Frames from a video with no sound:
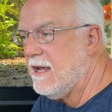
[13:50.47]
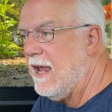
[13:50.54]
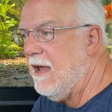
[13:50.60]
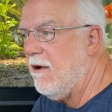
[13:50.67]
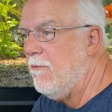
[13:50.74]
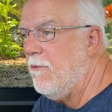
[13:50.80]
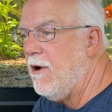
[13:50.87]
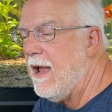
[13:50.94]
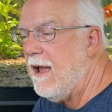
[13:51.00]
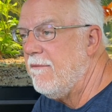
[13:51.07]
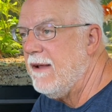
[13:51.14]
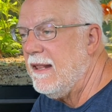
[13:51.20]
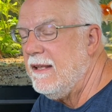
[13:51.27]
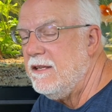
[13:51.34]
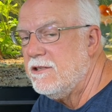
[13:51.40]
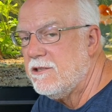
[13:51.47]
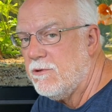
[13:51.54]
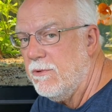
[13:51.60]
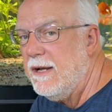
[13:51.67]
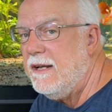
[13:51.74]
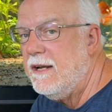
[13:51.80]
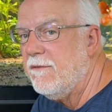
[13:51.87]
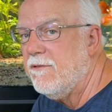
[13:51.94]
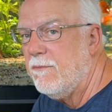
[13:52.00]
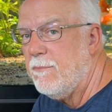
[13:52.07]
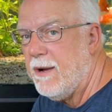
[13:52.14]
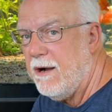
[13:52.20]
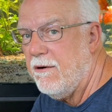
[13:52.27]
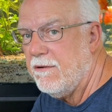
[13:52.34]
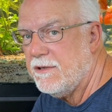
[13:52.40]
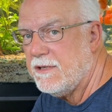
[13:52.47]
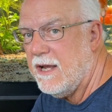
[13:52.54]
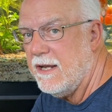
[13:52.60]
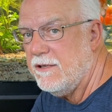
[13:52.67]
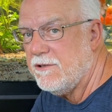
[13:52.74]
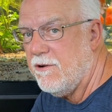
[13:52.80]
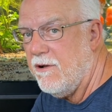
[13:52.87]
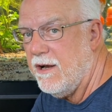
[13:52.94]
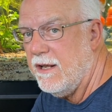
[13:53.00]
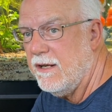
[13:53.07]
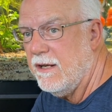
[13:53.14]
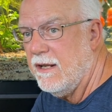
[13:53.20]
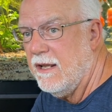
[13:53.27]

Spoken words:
It will have at least 3 different parasites on it